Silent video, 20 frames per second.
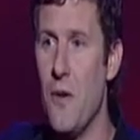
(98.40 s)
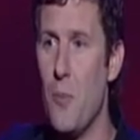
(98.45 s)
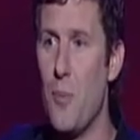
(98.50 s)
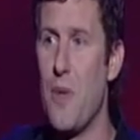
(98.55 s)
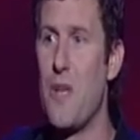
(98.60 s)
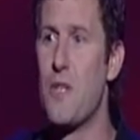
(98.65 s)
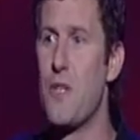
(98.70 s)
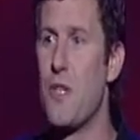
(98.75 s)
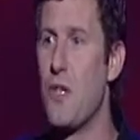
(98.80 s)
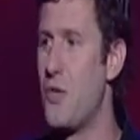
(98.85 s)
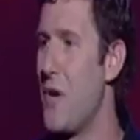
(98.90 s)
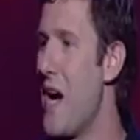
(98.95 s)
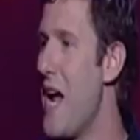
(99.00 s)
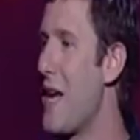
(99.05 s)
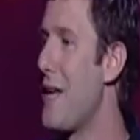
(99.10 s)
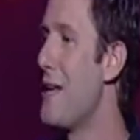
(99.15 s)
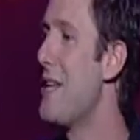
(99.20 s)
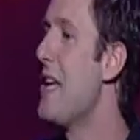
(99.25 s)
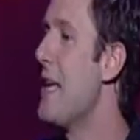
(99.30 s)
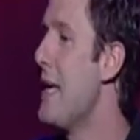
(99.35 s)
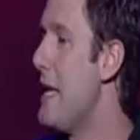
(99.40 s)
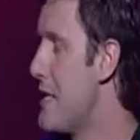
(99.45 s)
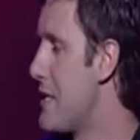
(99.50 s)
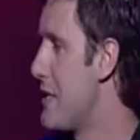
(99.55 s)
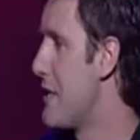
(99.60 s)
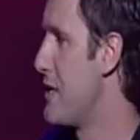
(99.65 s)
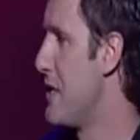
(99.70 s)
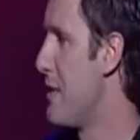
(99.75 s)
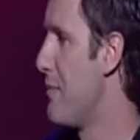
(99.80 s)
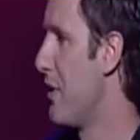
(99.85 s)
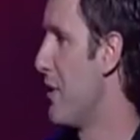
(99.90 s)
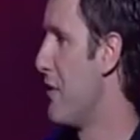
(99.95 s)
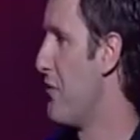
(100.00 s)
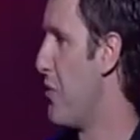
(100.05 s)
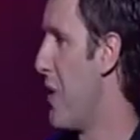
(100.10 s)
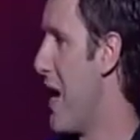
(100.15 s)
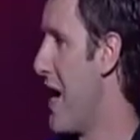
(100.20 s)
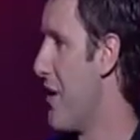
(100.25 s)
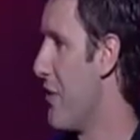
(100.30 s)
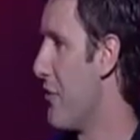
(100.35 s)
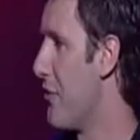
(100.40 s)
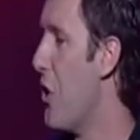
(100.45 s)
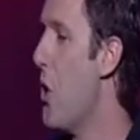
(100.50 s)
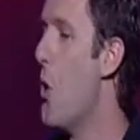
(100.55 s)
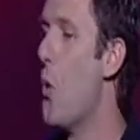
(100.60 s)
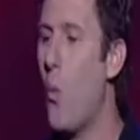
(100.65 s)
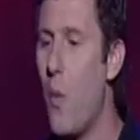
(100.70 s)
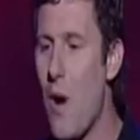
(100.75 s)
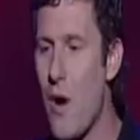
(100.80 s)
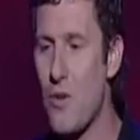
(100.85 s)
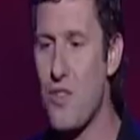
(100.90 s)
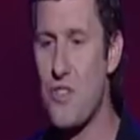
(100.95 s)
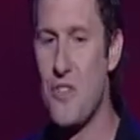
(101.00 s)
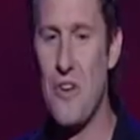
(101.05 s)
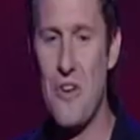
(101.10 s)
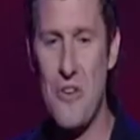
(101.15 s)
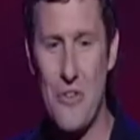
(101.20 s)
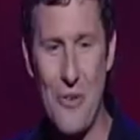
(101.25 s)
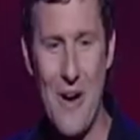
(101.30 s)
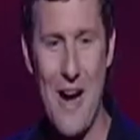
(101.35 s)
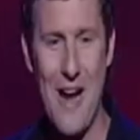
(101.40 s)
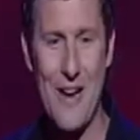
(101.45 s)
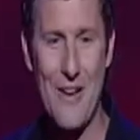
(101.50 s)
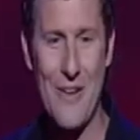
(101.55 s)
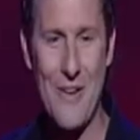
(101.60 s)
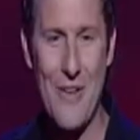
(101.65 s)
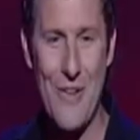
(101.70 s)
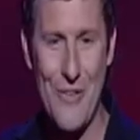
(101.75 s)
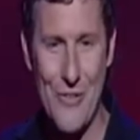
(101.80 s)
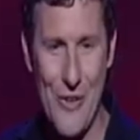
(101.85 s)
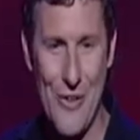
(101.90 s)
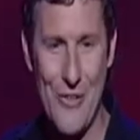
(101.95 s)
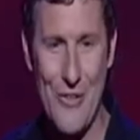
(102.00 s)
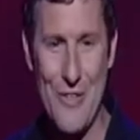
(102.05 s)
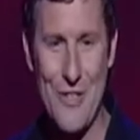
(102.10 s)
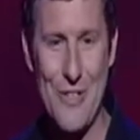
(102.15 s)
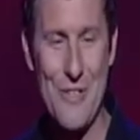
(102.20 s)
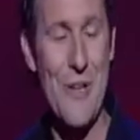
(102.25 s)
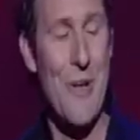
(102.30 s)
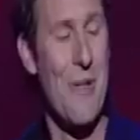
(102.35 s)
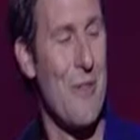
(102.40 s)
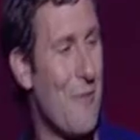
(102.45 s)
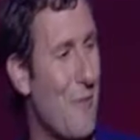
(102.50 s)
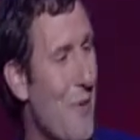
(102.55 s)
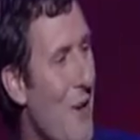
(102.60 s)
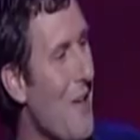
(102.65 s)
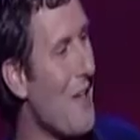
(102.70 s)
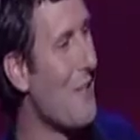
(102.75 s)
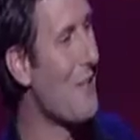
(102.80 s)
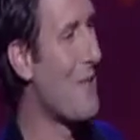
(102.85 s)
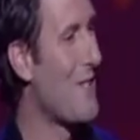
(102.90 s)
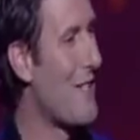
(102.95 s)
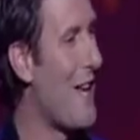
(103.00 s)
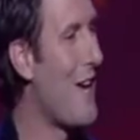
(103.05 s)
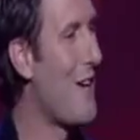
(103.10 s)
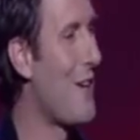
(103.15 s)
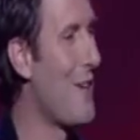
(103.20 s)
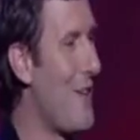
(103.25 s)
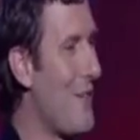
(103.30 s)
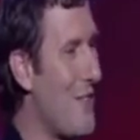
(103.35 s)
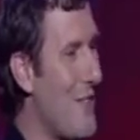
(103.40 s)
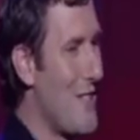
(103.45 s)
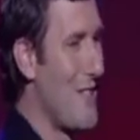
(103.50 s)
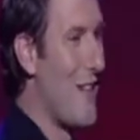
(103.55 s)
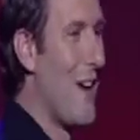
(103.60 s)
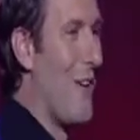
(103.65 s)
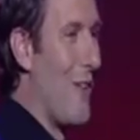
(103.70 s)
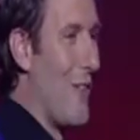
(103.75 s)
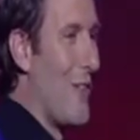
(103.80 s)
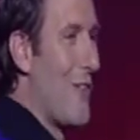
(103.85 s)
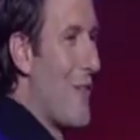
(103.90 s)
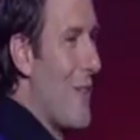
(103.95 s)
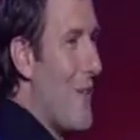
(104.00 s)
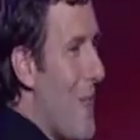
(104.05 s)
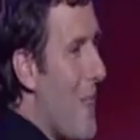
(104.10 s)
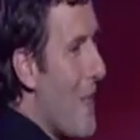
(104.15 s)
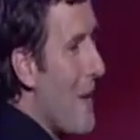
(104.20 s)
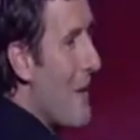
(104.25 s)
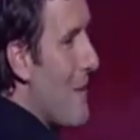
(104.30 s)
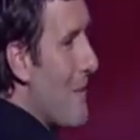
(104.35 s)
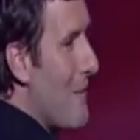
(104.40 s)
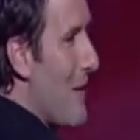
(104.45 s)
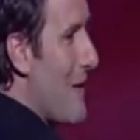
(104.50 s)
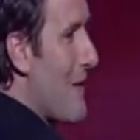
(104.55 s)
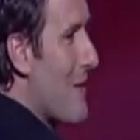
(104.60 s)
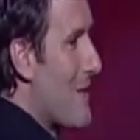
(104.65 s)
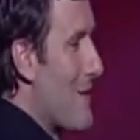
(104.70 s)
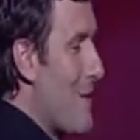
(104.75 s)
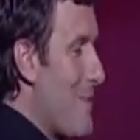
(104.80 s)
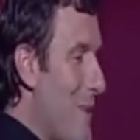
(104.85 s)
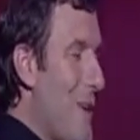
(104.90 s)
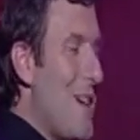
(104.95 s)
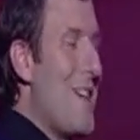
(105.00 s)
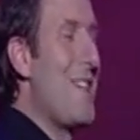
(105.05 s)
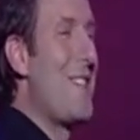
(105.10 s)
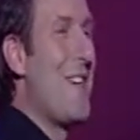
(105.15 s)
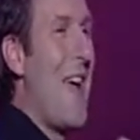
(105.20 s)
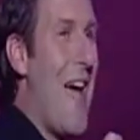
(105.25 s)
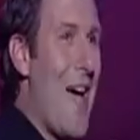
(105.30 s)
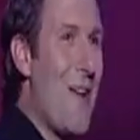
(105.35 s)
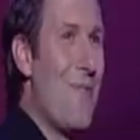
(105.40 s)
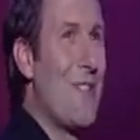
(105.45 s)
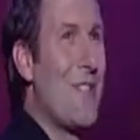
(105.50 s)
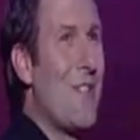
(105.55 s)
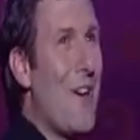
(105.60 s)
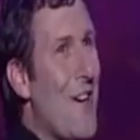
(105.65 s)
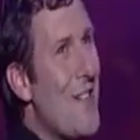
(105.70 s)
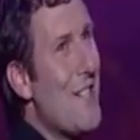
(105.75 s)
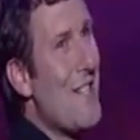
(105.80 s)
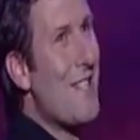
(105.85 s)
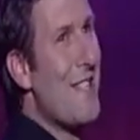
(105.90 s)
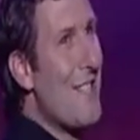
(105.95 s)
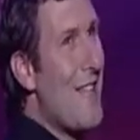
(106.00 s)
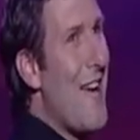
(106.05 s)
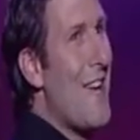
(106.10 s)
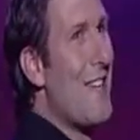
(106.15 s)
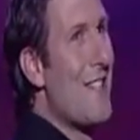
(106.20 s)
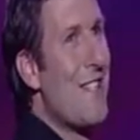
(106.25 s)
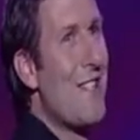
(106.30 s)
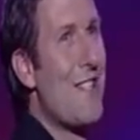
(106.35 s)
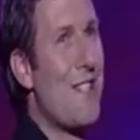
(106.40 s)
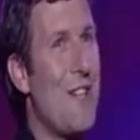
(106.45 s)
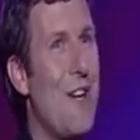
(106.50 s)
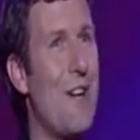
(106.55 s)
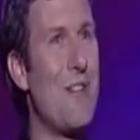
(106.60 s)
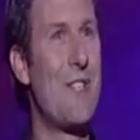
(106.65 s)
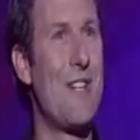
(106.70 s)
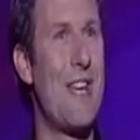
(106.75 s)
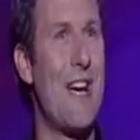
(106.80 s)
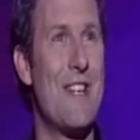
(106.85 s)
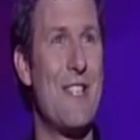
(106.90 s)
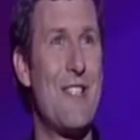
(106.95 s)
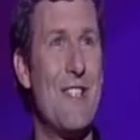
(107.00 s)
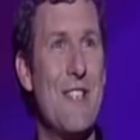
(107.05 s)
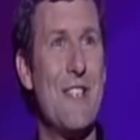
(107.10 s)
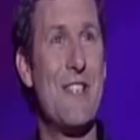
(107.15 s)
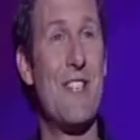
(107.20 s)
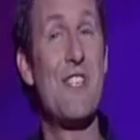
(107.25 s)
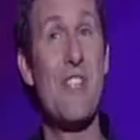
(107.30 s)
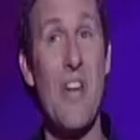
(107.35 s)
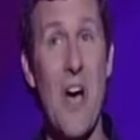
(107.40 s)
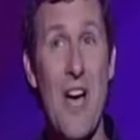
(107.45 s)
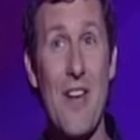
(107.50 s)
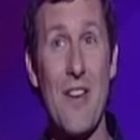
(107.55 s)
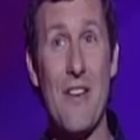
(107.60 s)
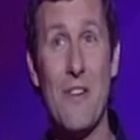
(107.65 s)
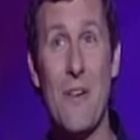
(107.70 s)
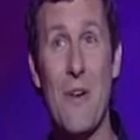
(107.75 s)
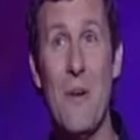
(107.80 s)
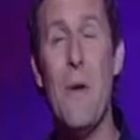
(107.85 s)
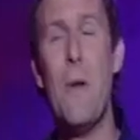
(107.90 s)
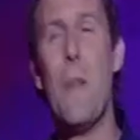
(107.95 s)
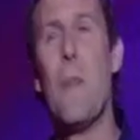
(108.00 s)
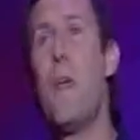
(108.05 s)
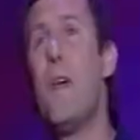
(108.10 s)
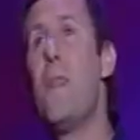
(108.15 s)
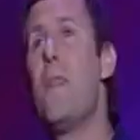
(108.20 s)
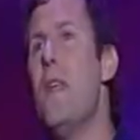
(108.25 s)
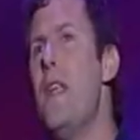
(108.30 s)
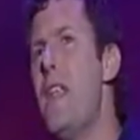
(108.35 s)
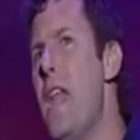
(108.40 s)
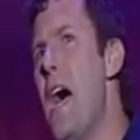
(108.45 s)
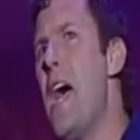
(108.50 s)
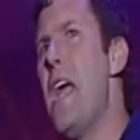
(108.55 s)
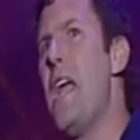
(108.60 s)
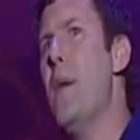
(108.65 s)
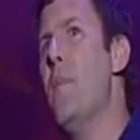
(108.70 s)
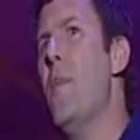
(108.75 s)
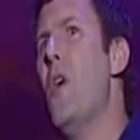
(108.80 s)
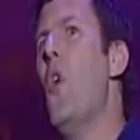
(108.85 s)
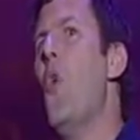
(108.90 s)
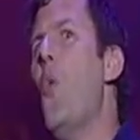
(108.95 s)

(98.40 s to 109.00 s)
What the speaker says: because the dragon is the symbol of Wales. Welsh Dragon Sausages. The product was taken off the shelves because the British Advertising Standards Association decided that the name